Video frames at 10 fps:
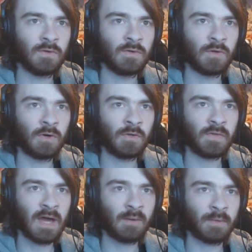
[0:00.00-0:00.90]
Not
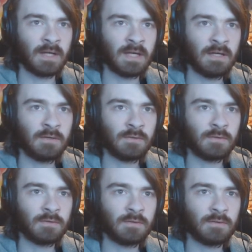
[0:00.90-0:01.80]
that way.
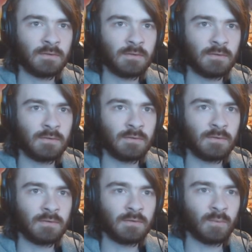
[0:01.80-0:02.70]

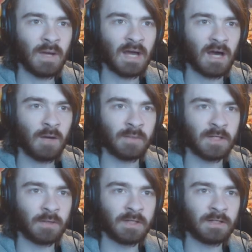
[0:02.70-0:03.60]
Where are we
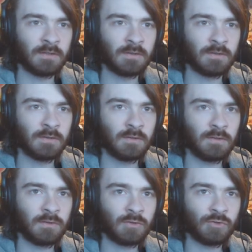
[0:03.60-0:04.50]
going?
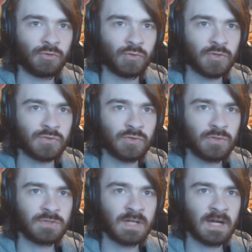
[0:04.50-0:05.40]

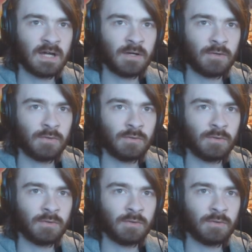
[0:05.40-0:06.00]
Crossroad Town...